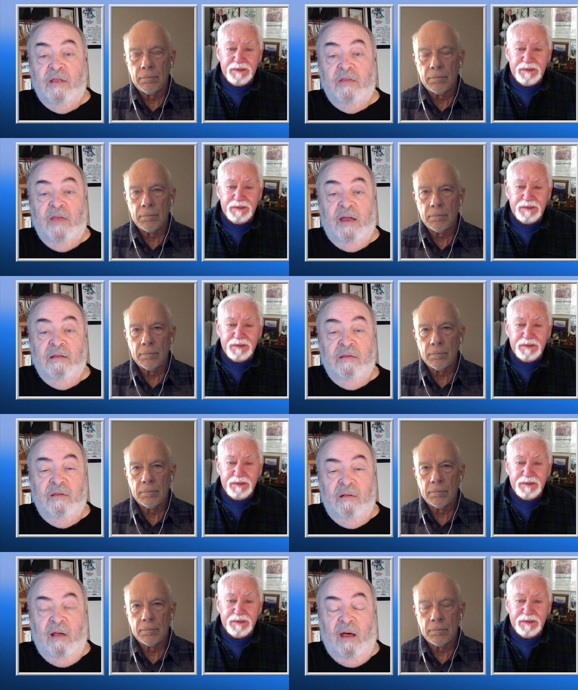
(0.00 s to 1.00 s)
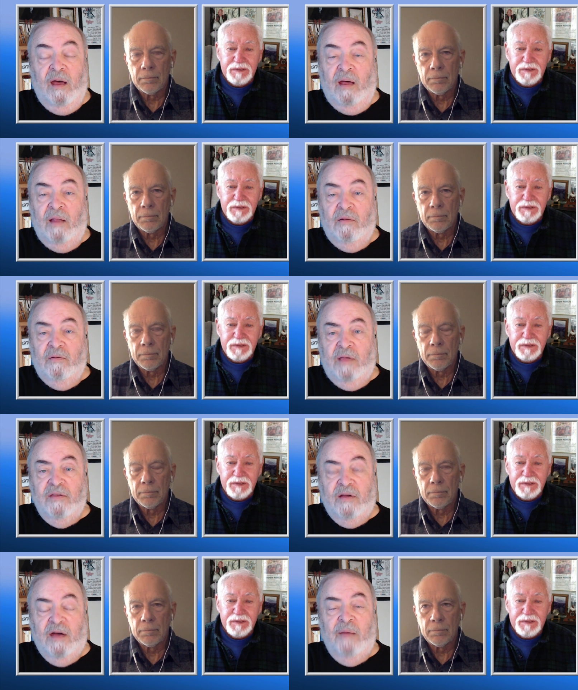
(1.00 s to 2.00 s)
Speaker 1: in that. I don't.
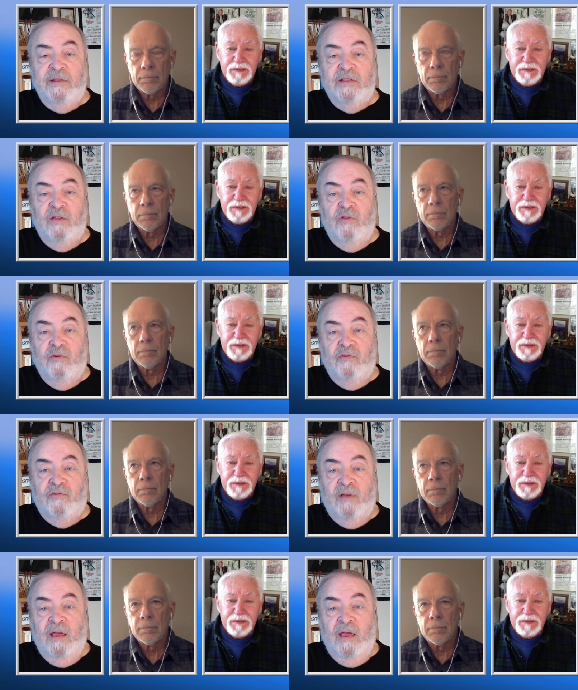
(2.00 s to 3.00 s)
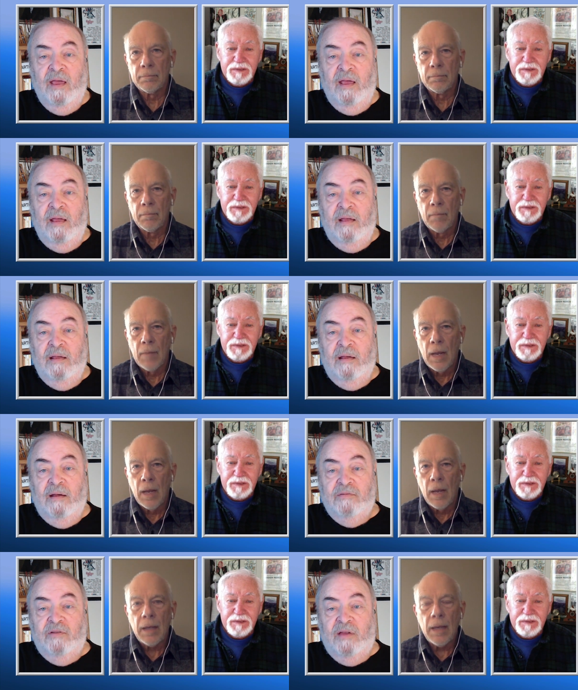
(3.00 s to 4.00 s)
Can you comment on those?
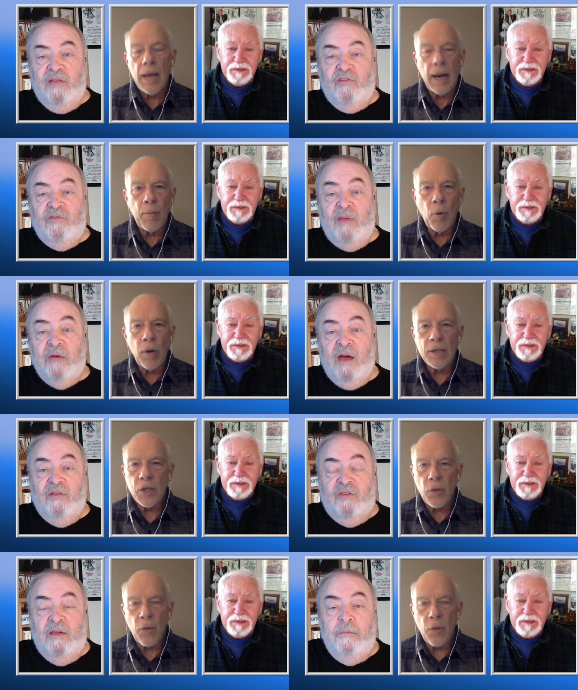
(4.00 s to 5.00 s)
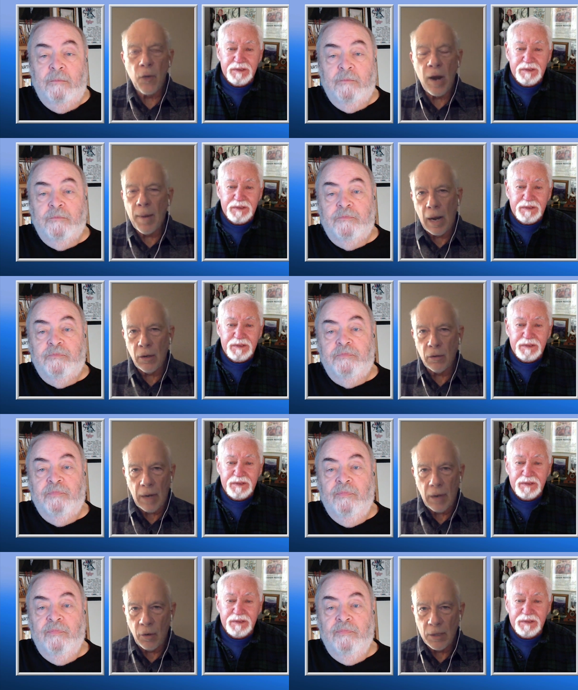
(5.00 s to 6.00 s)
Uh, do you get yeah? I'm on Instagram. I don't.
Speaker 2: I
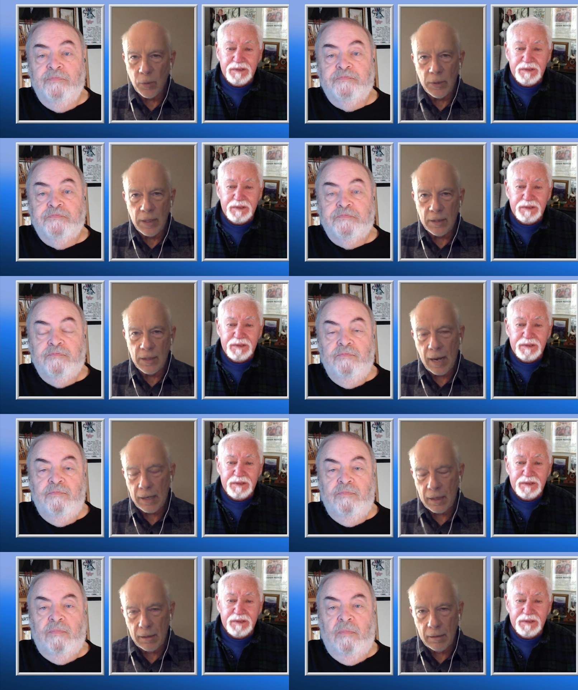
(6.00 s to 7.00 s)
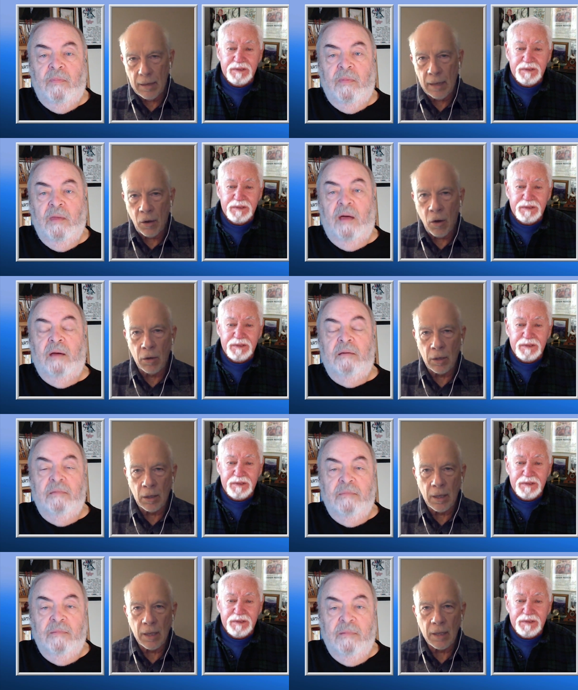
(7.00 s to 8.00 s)
don't. I don't mess with TikTok at uh-huh.
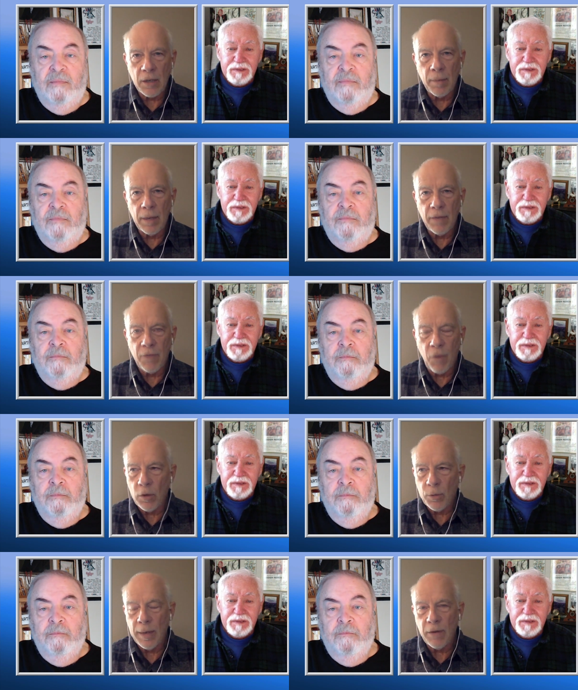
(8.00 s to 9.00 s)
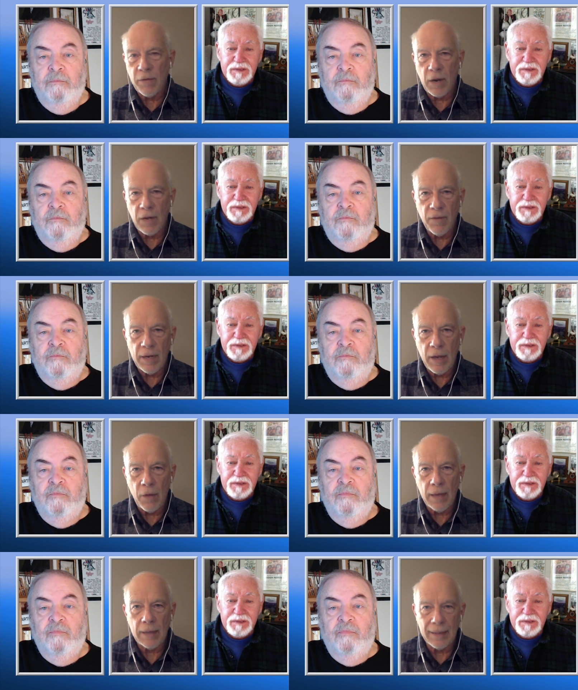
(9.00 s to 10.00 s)
all unless somebody forwards me a funny
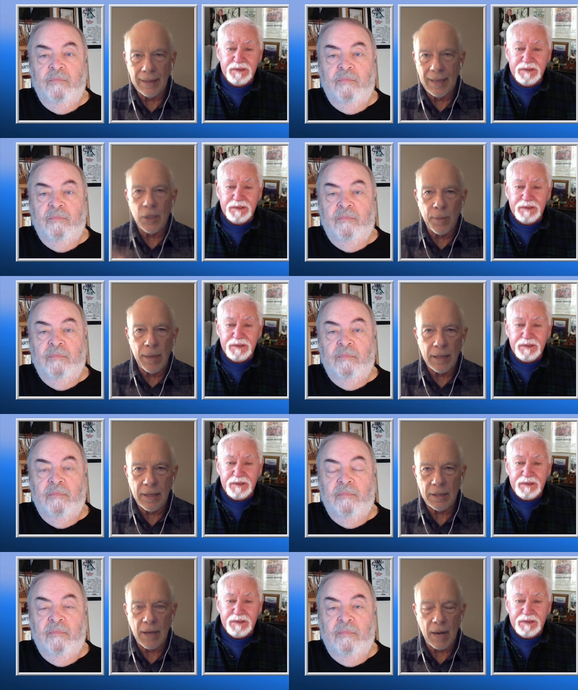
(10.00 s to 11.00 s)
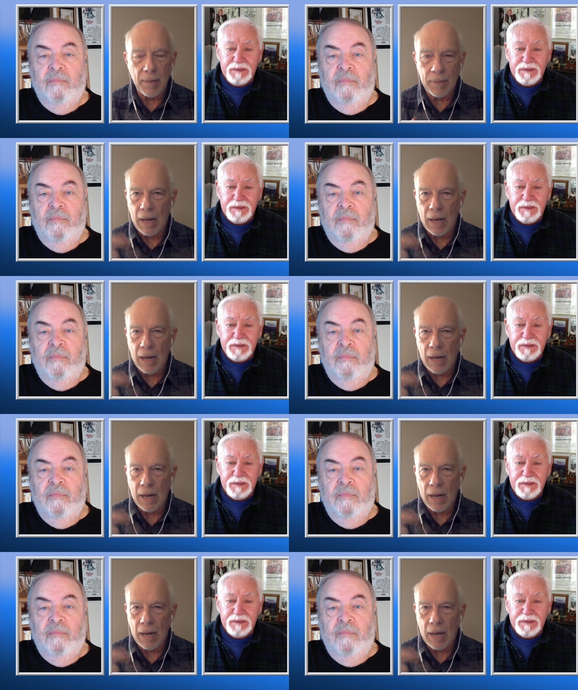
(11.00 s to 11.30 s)
video that links me to TikTok. But